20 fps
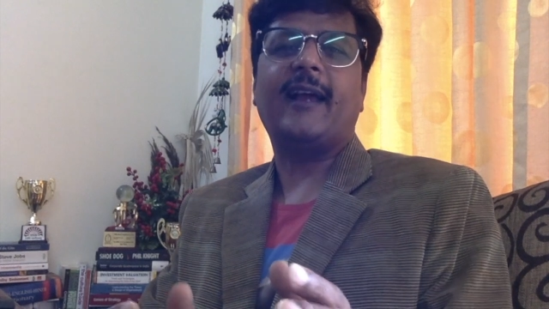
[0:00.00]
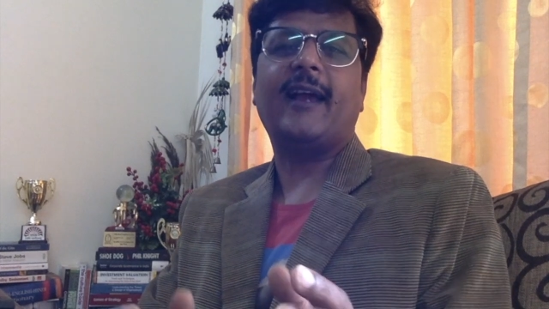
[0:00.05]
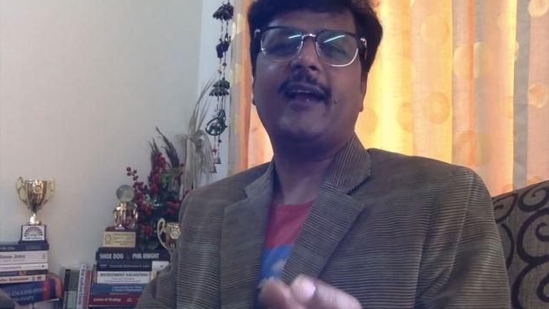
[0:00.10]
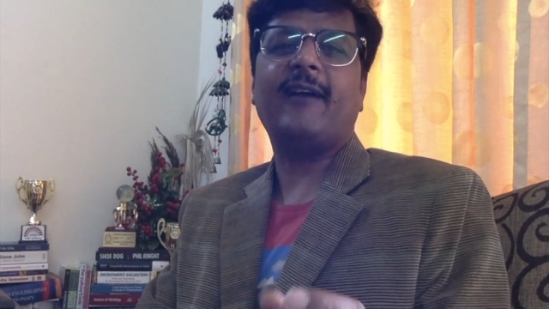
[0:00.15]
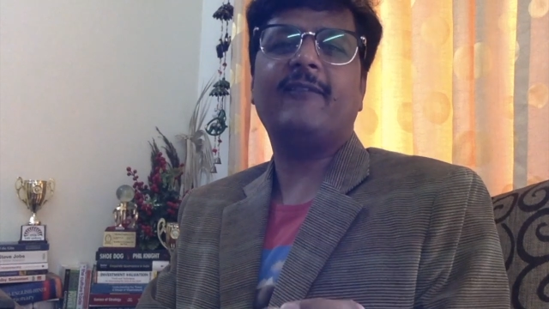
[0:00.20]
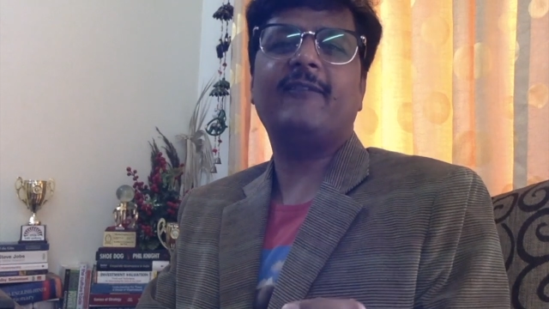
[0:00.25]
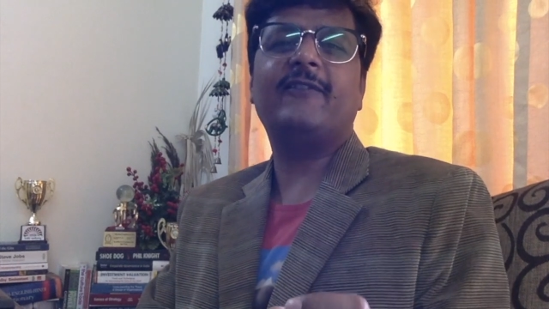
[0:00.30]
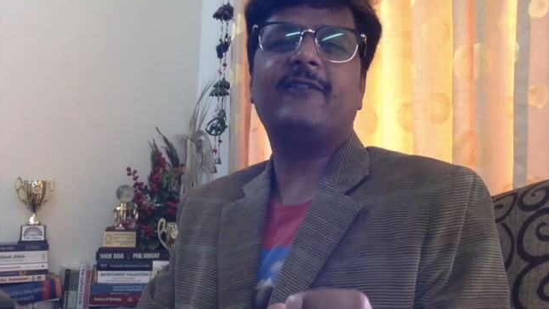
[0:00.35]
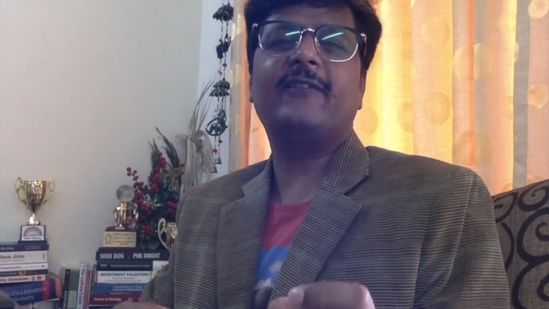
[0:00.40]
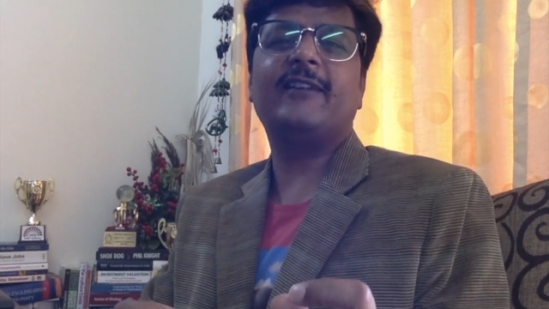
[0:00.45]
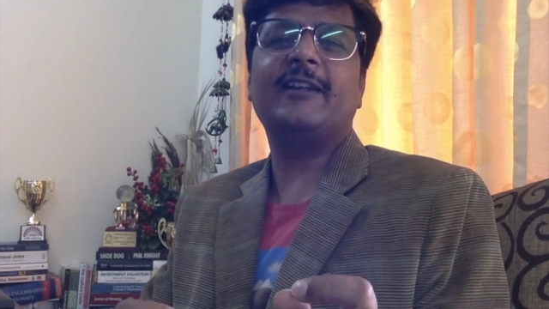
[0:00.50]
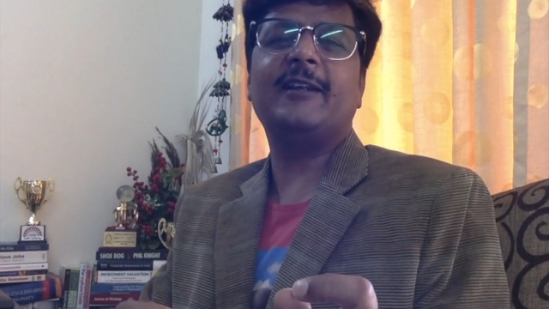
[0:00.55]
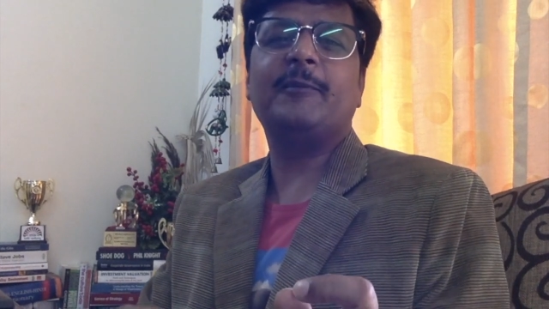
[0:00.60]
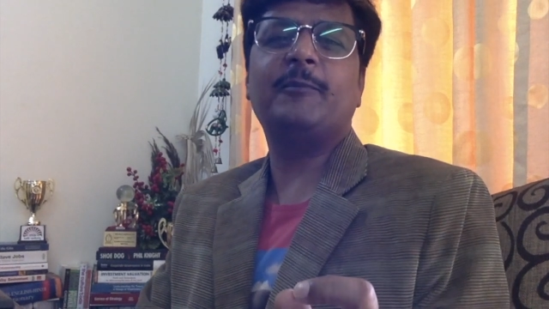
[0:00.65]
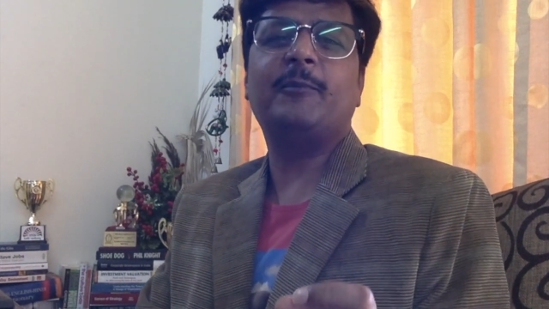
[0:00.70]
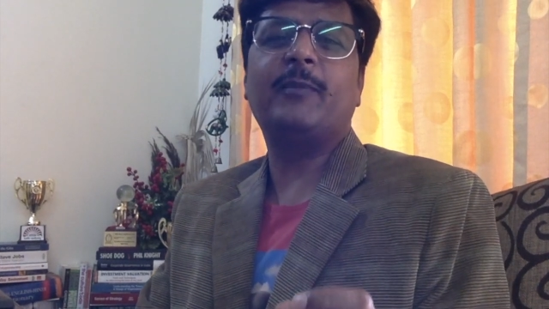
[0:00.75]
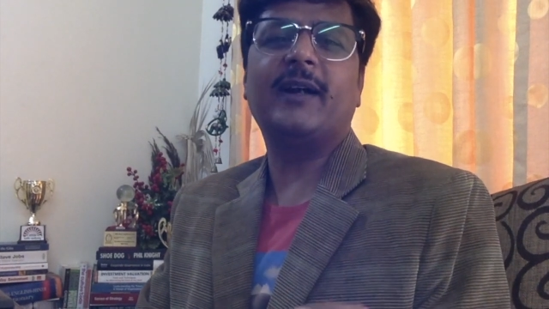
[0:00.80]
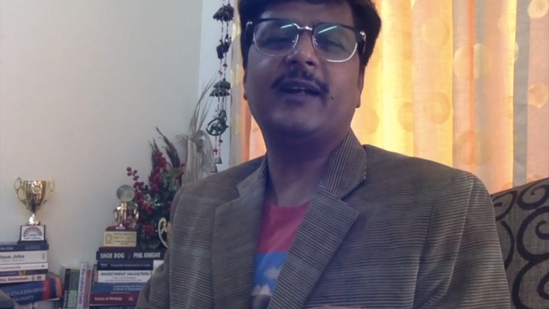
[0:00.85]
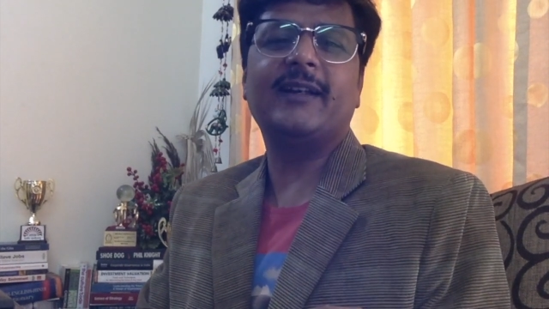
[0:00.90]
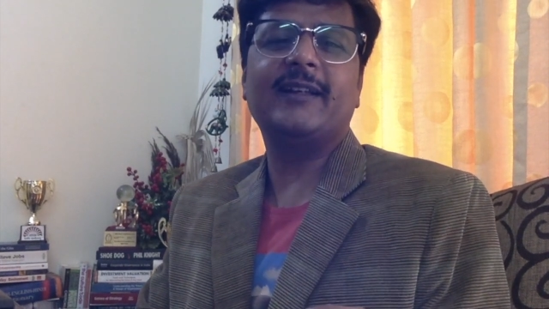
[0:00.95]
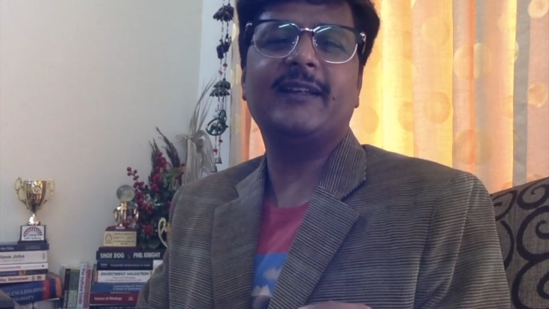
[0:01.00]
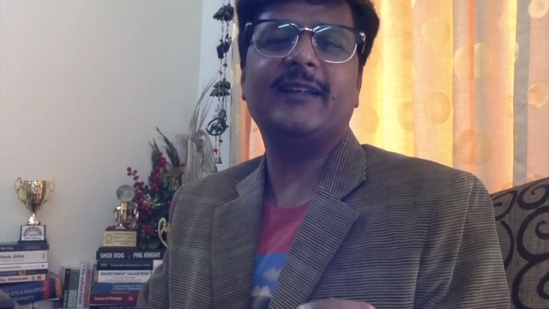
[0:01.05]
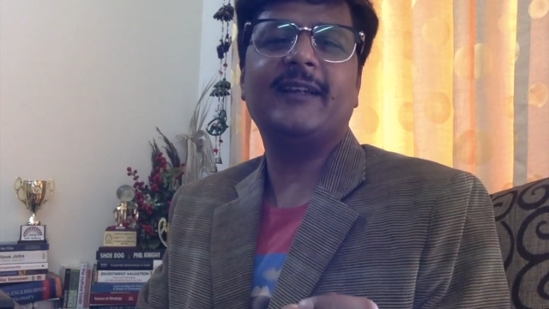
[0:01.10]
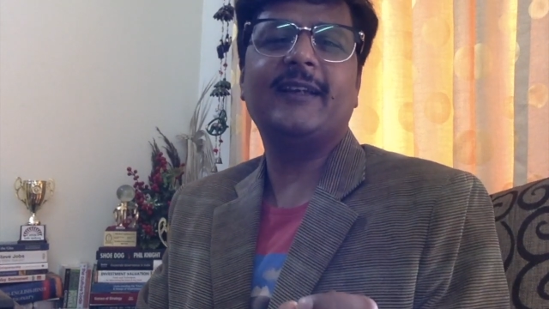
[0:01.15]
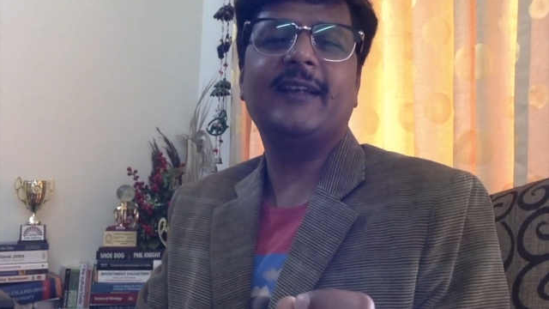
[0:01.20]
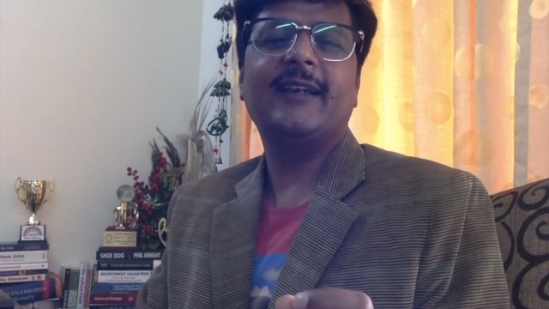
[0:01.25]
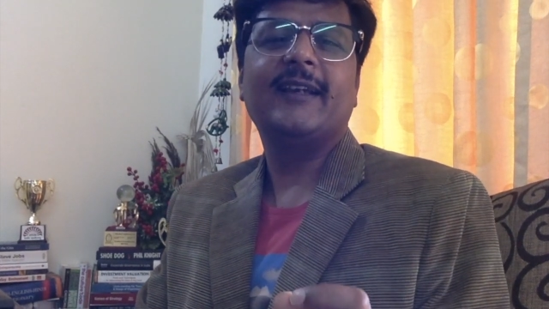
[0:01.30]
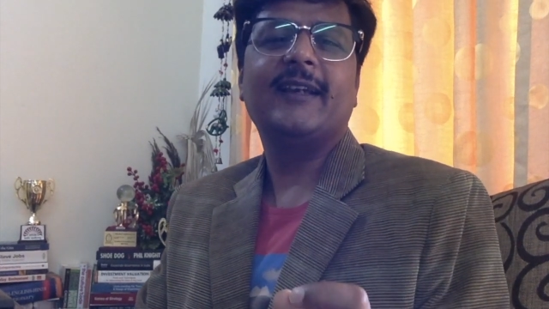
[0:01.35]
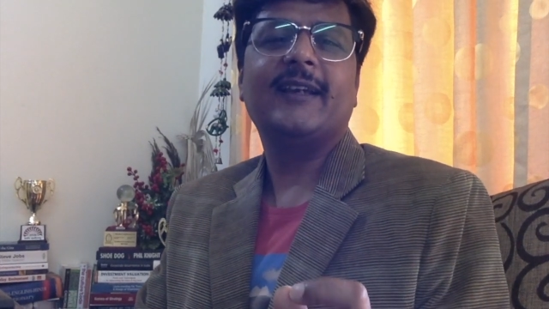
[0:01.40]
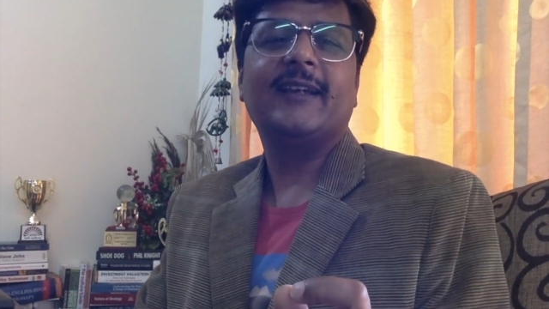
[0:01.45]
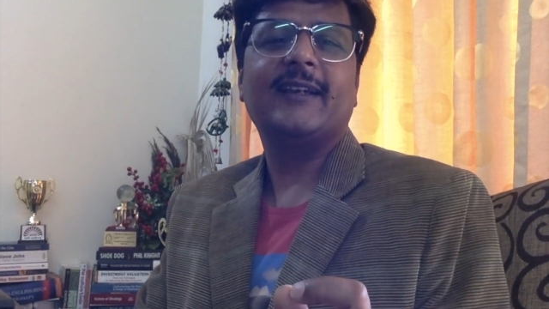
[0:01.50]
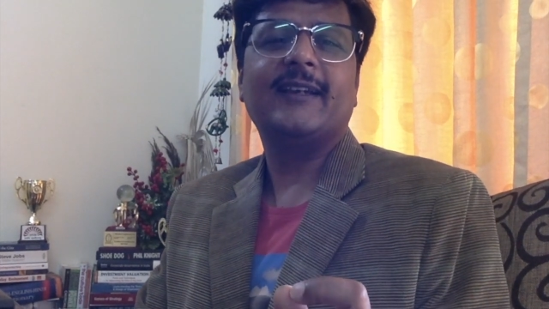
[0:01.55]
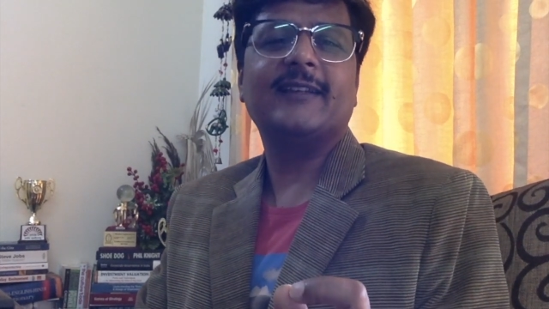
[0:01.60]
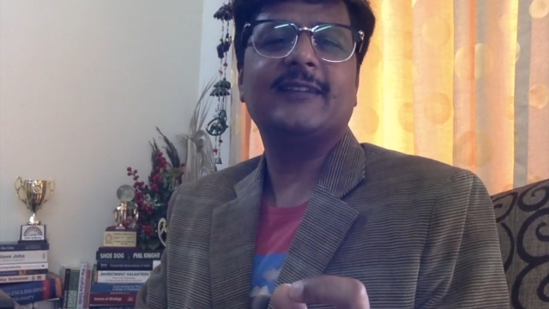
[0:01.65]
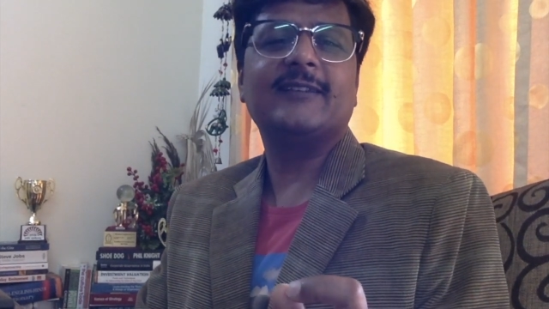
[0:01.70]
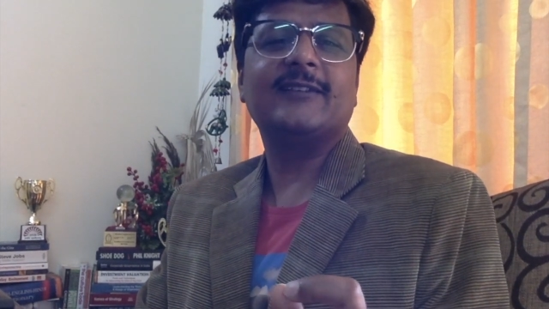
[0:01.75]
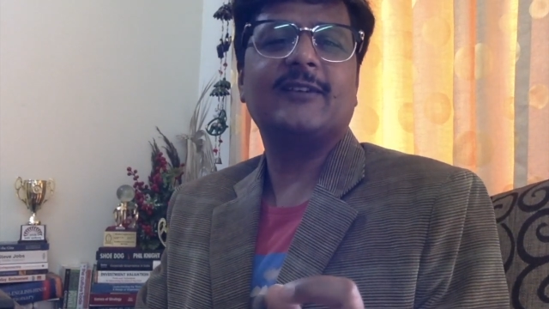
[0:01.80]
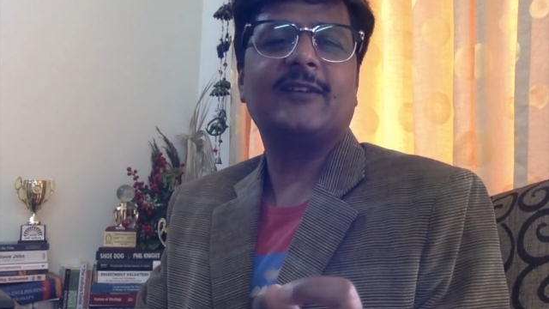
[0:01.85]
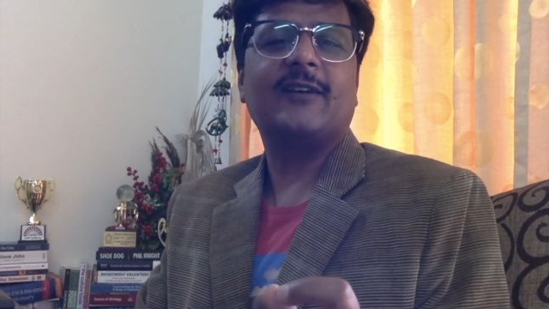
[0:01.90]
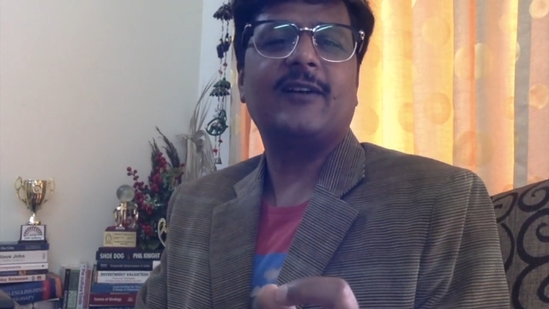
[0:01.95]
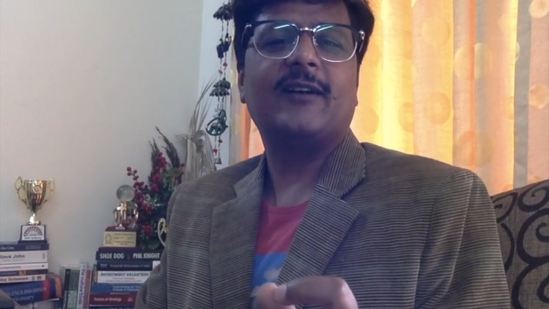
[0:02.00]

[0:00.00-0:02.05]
everybody is